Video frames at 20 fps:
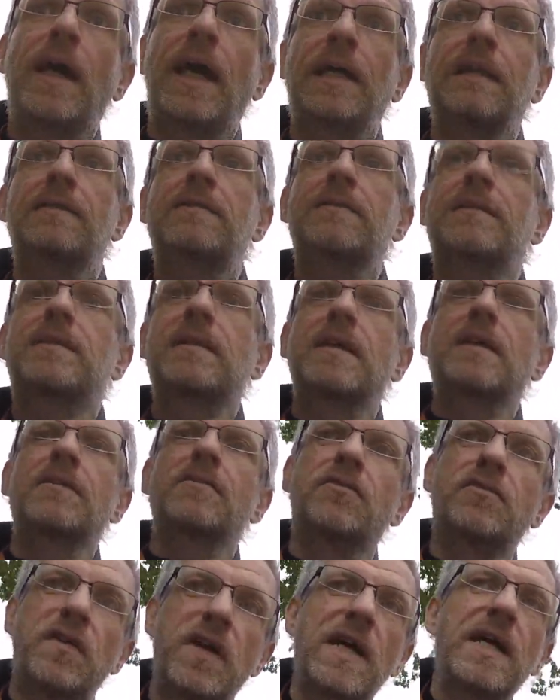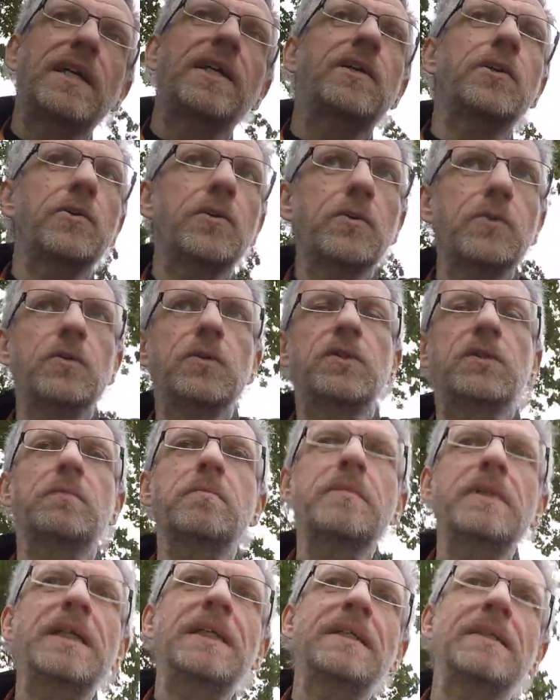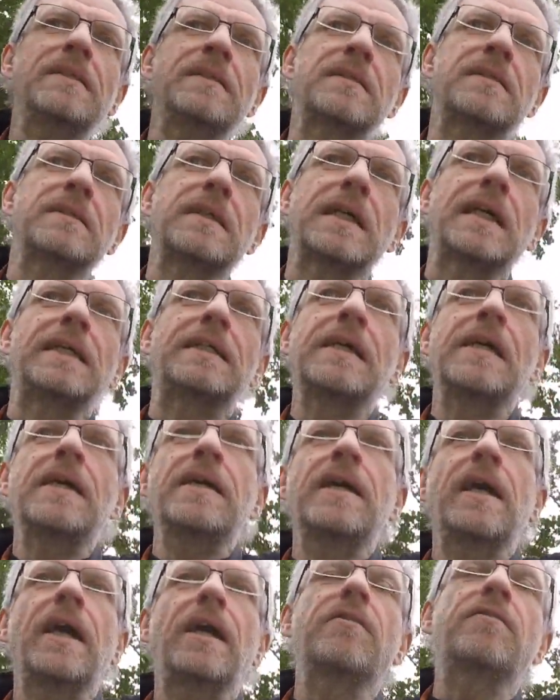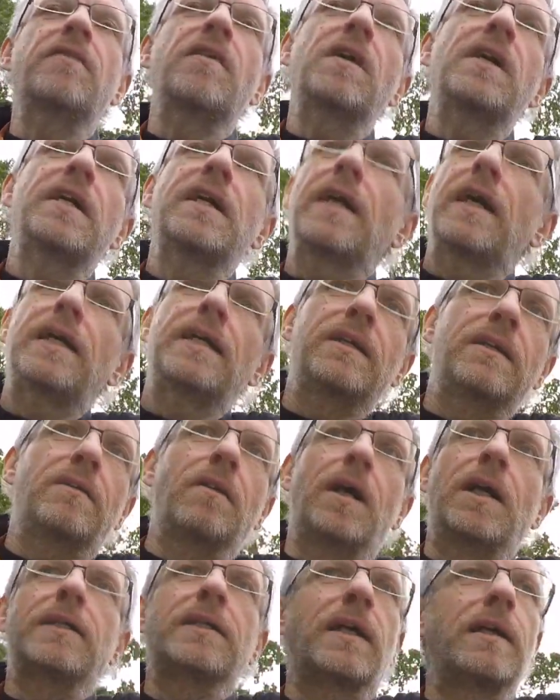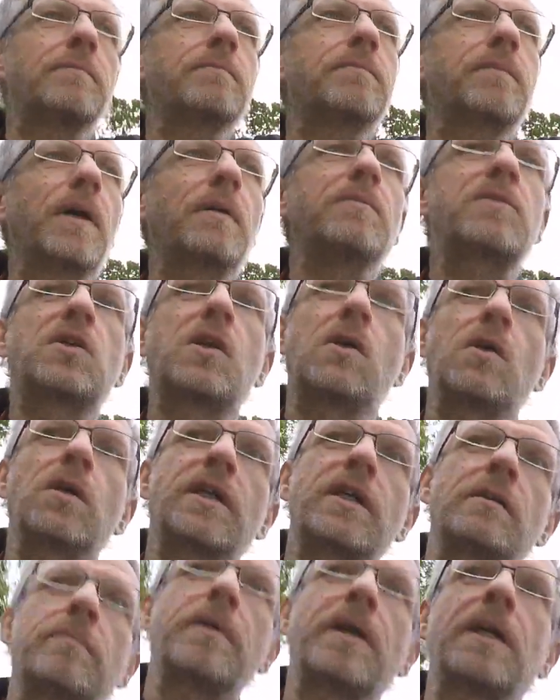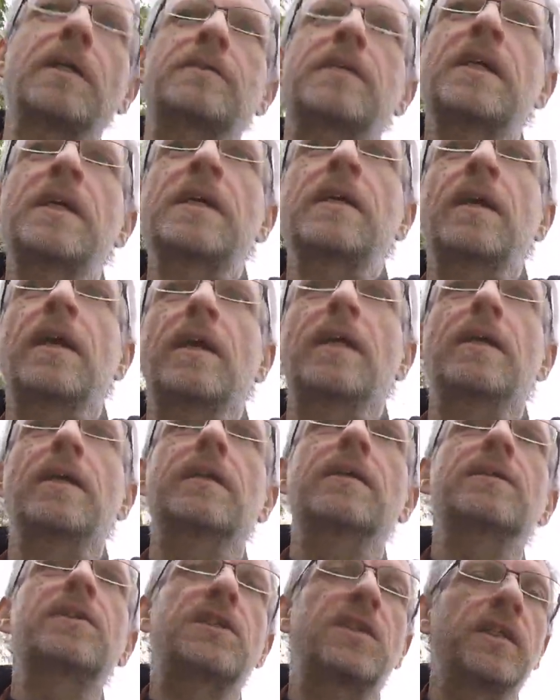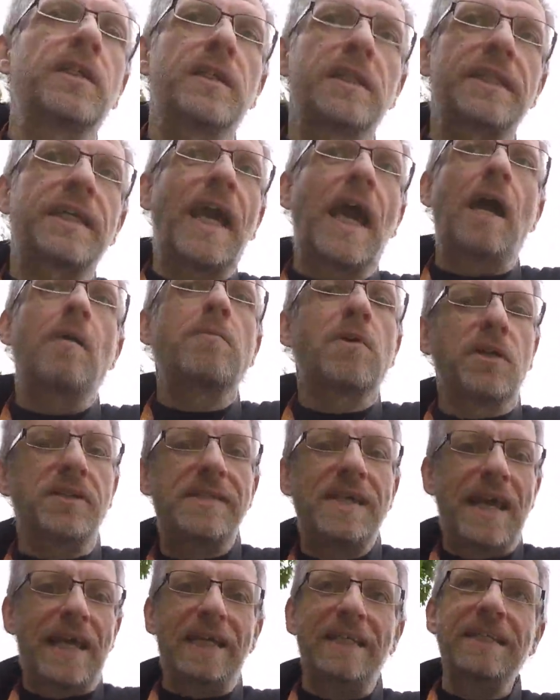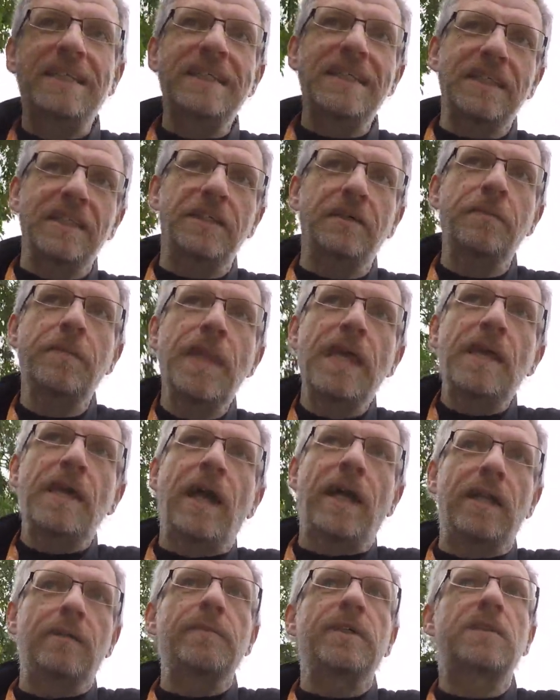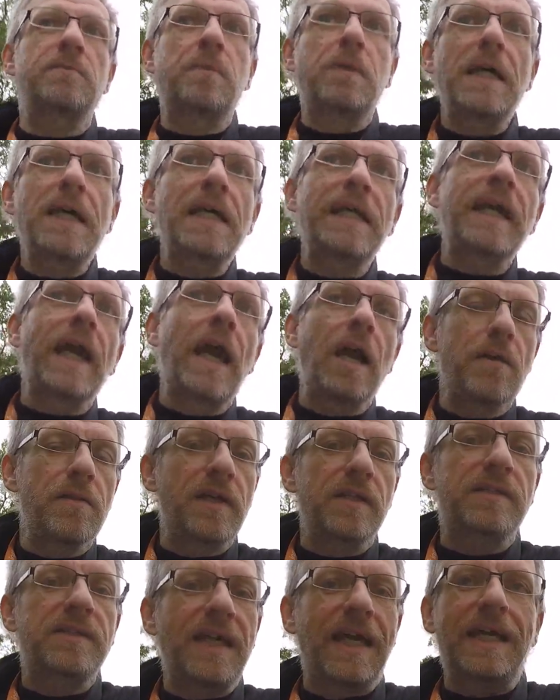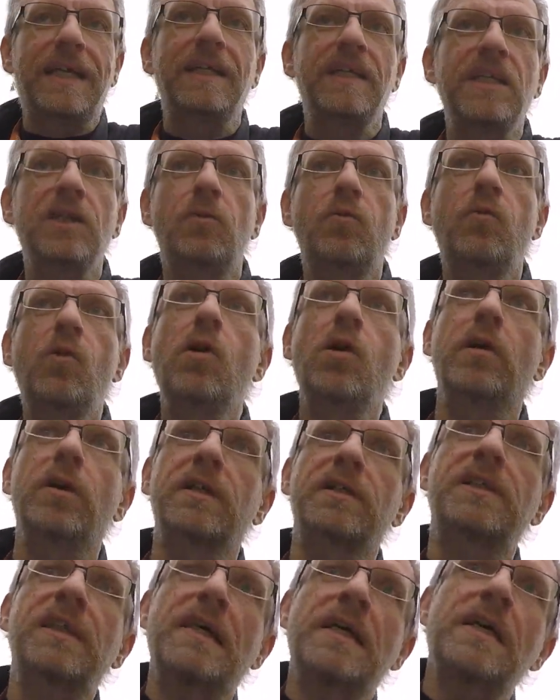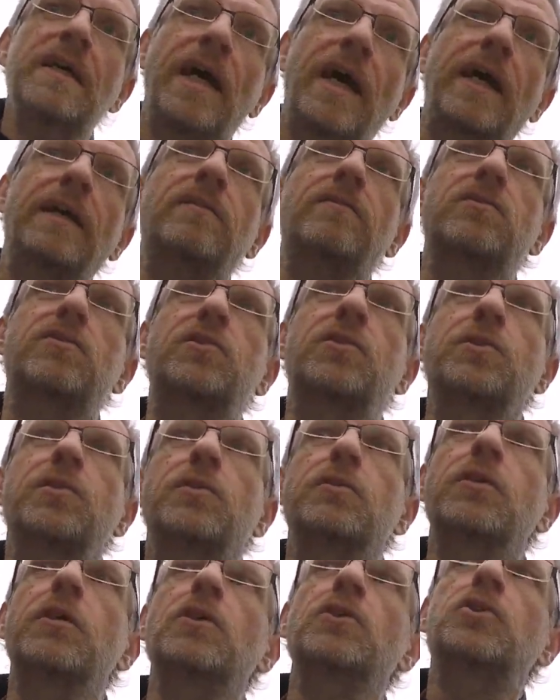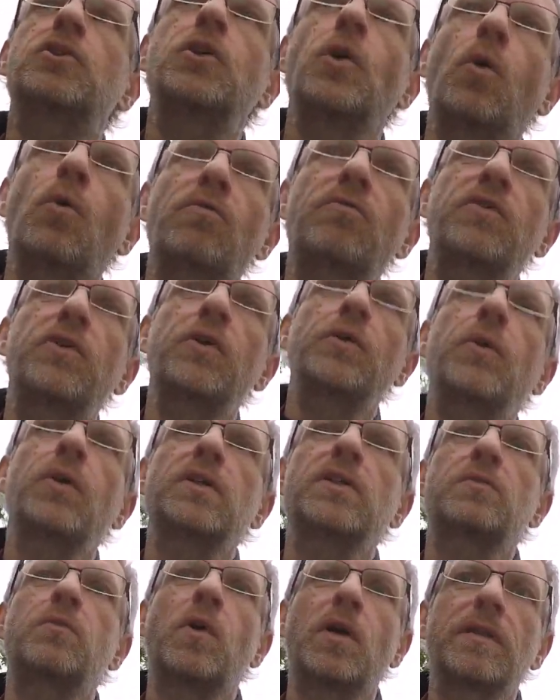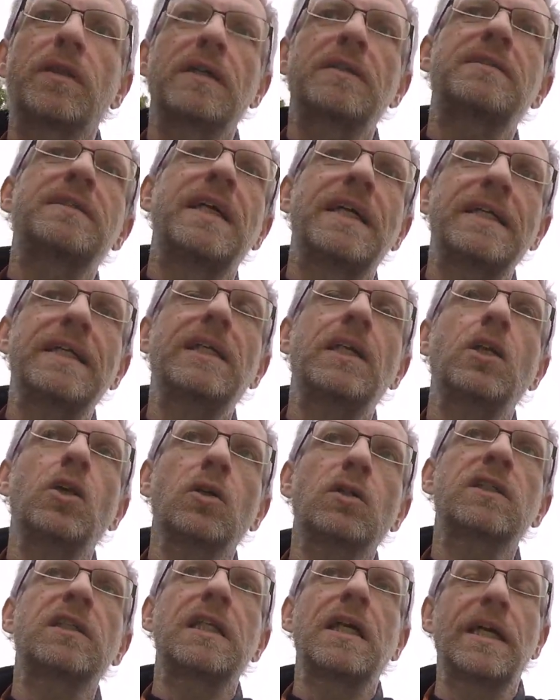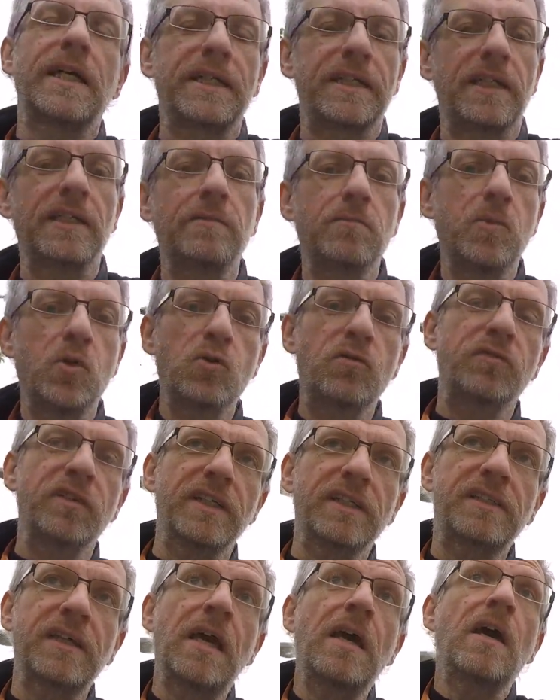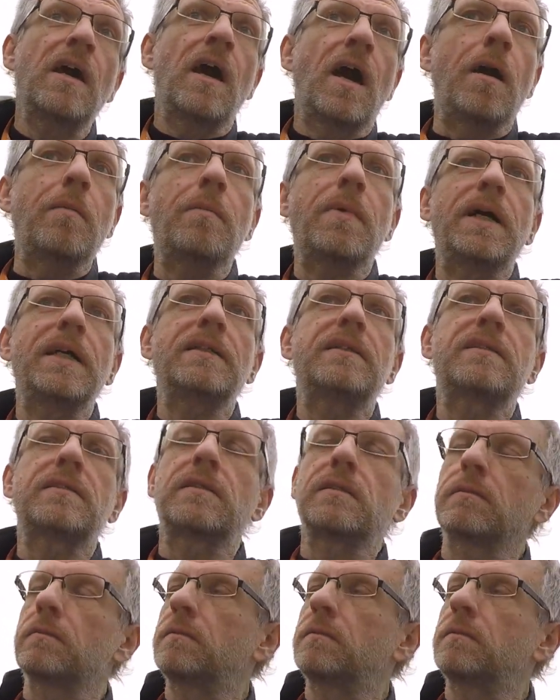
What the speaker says: And fair use means that if I don't know, I'm talking about a certain camera technique, and I'm explaining how that technique works, and to show viewers what that technique looks like in movies, I might